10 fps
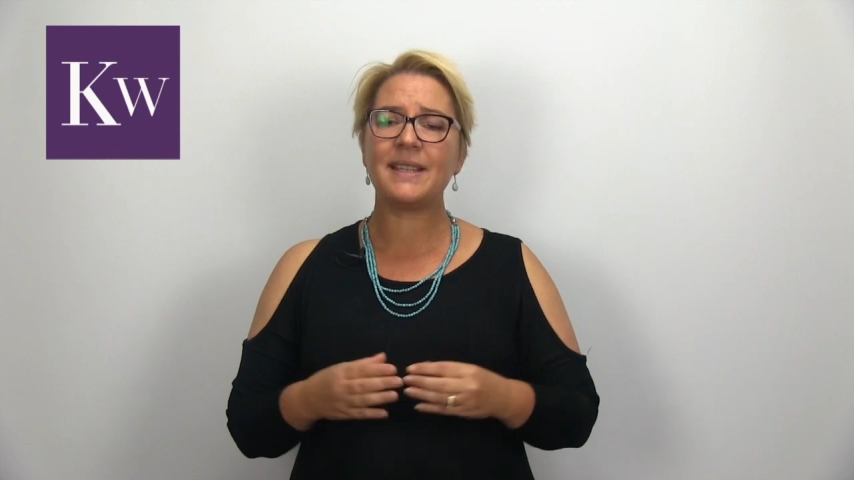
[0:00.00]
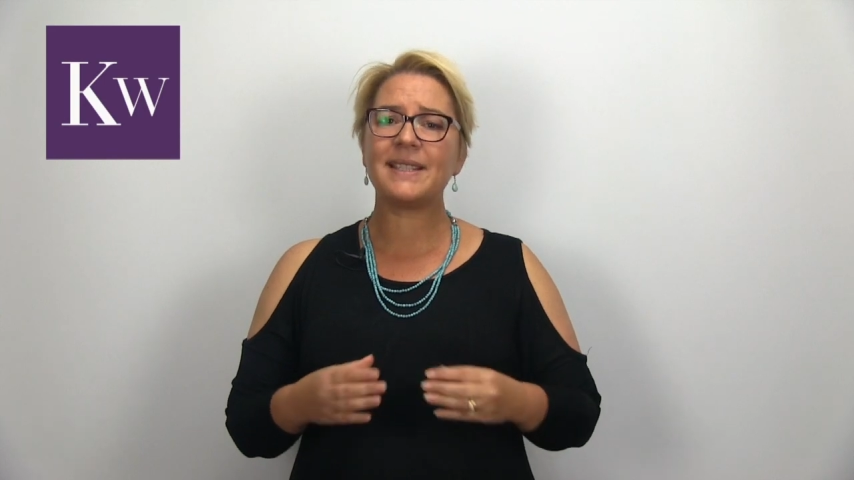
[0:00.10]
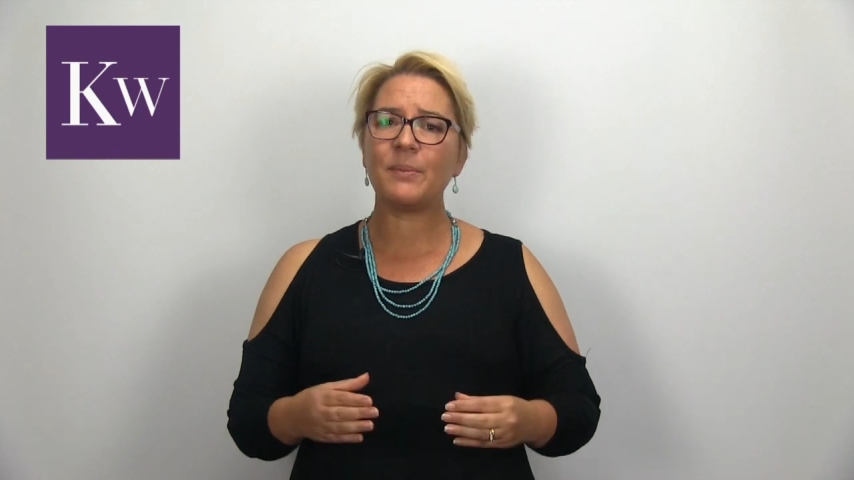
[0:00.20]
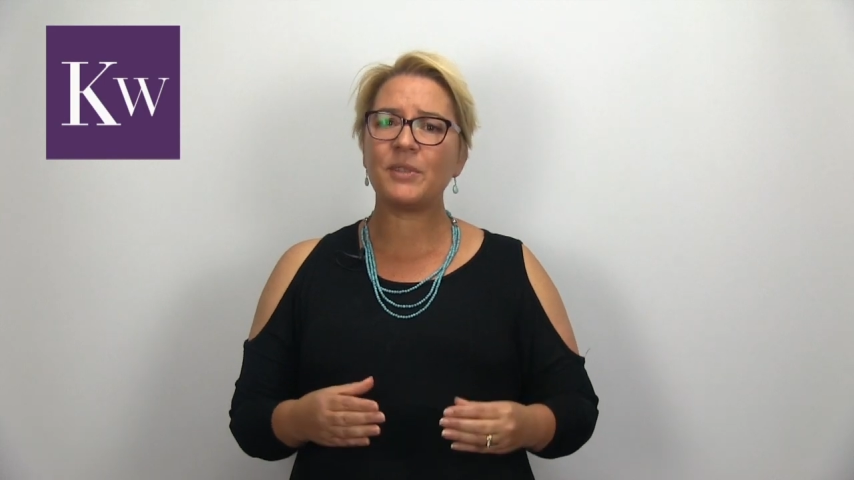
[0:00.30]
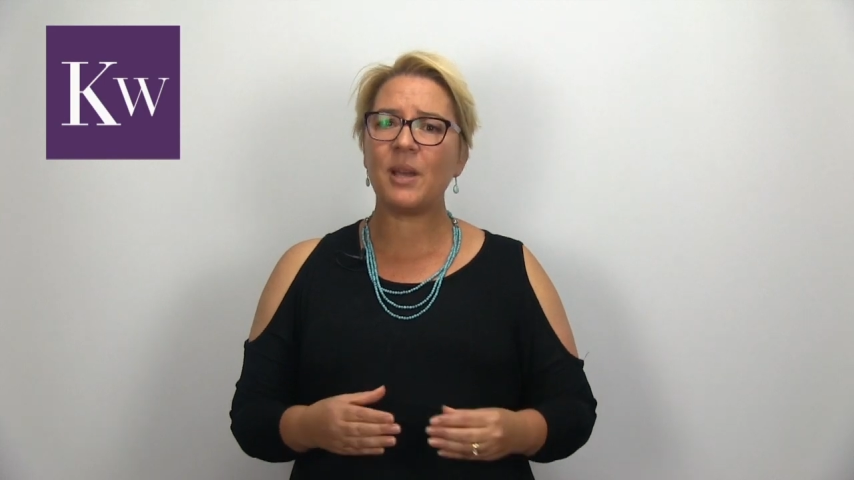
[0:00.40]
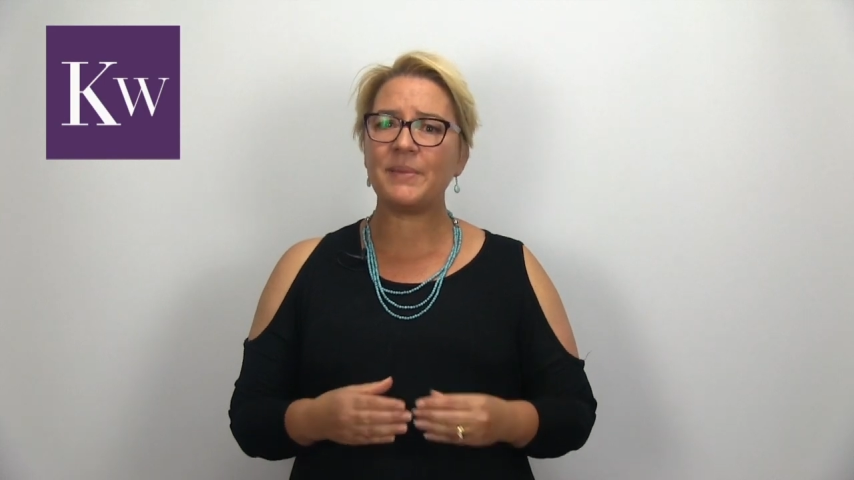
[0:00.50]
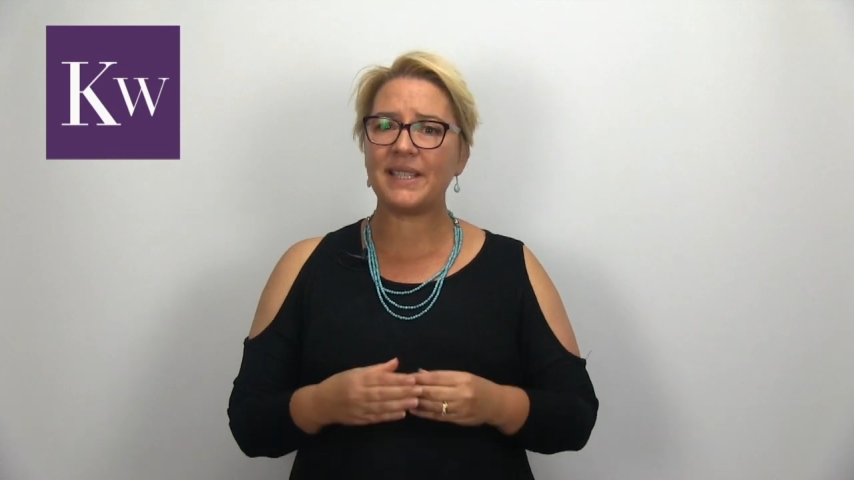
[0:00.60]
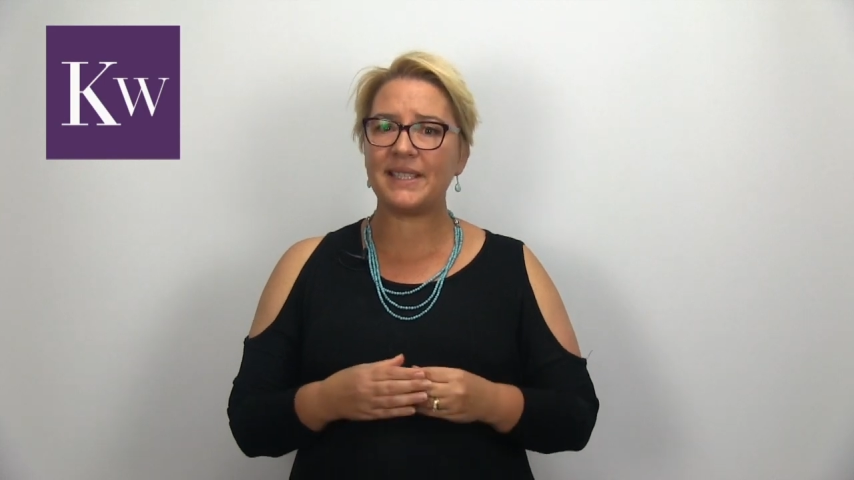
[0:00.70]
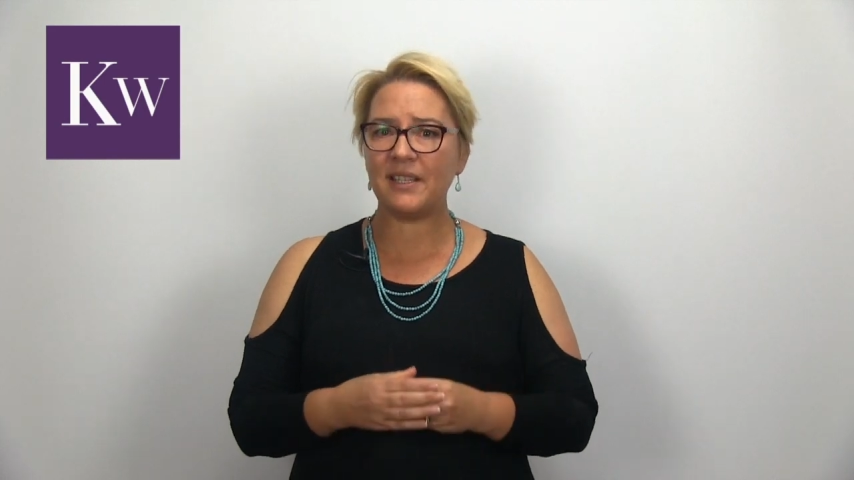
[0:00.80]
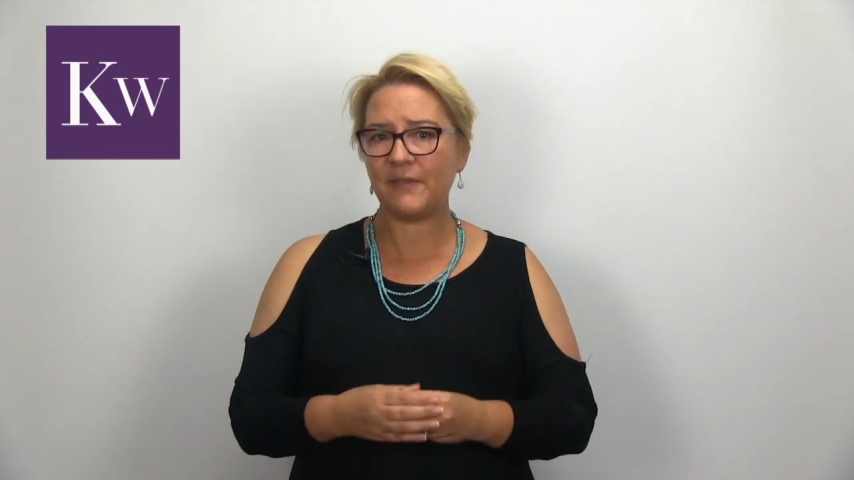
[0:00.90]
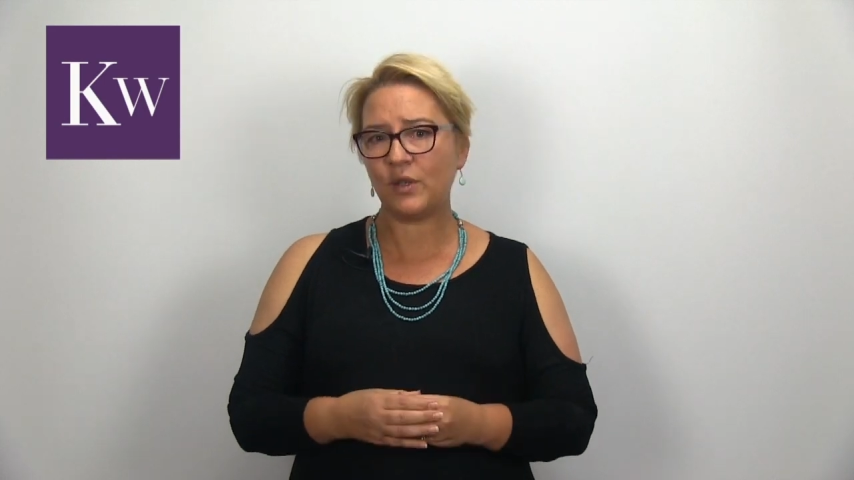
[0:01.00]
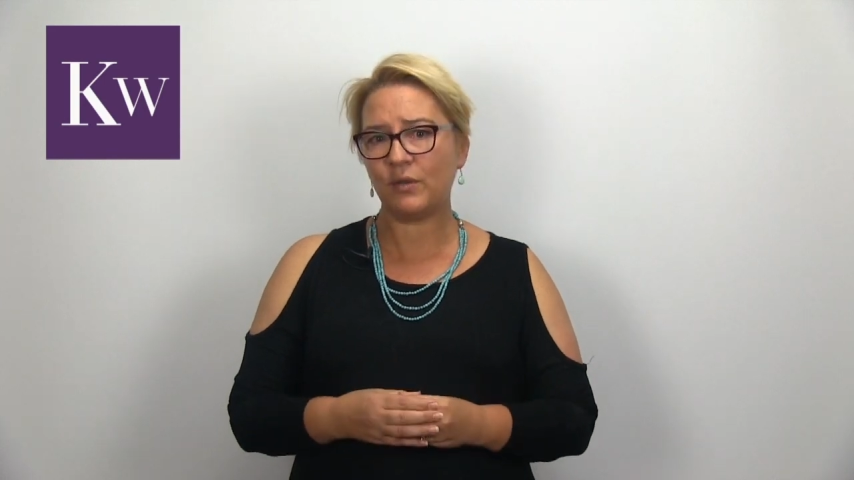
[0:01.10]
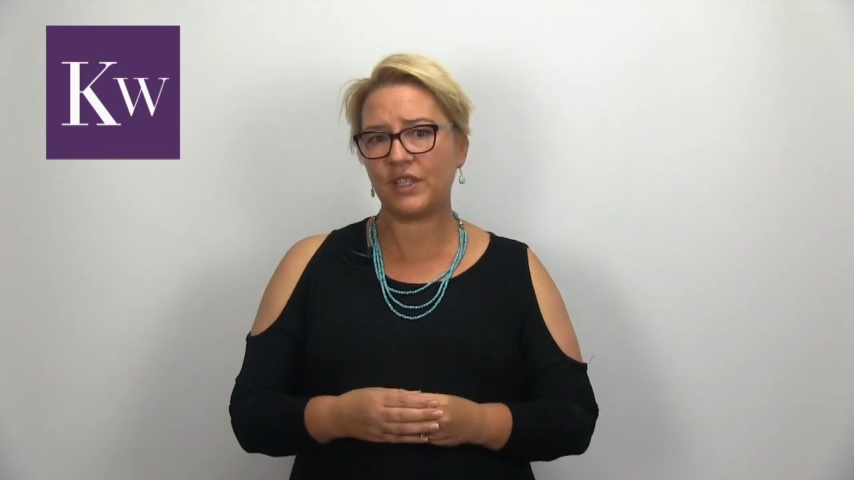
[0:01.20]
Sometimes it's difficult